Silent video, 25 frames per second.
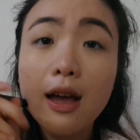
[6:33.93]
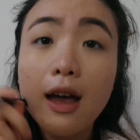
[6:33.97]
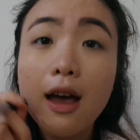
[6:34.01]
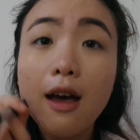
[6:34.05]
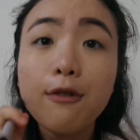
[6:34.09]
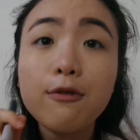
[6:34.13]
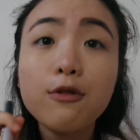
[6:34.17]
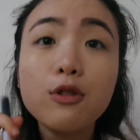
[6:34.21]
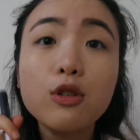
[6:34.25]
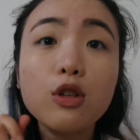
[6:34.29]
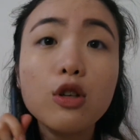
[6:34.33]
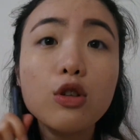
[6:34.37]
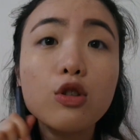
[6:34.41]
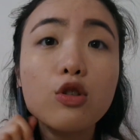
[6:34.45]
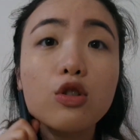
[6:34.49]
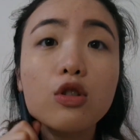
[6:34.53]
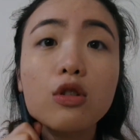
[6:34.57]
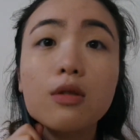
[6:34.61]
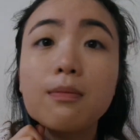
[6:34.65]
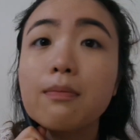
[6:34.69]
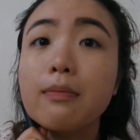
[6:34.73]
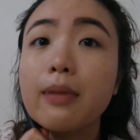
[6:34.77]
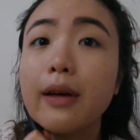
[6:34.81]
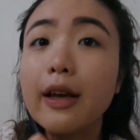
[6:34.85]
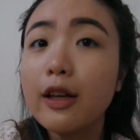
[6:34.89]
have such
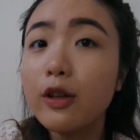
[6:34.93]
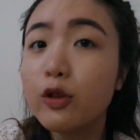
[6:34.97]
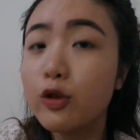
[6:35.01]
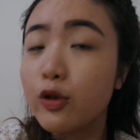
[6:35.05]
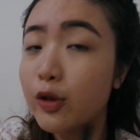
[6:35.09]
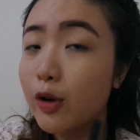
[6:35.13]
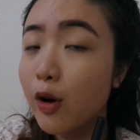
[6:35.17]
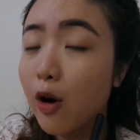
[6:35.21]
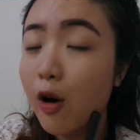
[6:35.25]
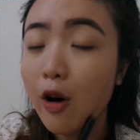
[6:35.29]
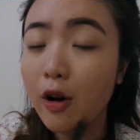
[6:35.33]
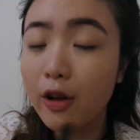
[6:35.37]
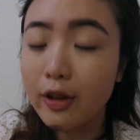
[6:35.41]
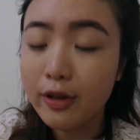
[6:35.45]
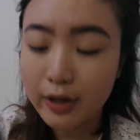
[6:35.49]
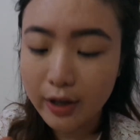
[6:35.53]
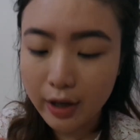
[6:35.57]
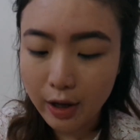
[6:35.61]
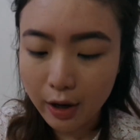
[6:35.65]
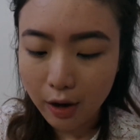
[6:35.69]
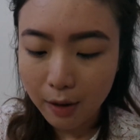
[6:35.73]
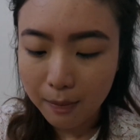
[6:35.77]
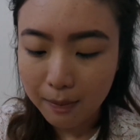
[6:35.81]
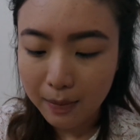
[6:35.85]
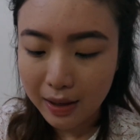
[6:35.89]
big jaws
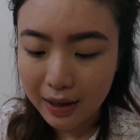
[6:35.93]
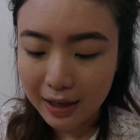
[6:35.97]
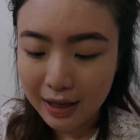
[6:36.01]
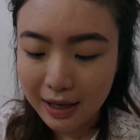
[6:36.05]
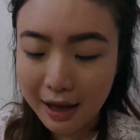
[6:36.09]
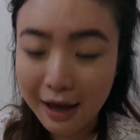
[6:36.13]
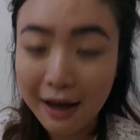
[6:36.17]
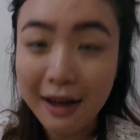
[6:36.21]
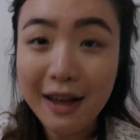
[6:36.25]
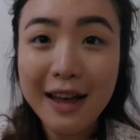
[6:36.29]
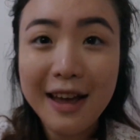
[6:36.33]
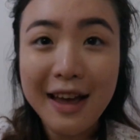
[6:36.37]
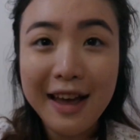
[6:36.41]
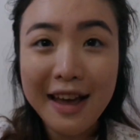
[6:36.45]
here, but yeah.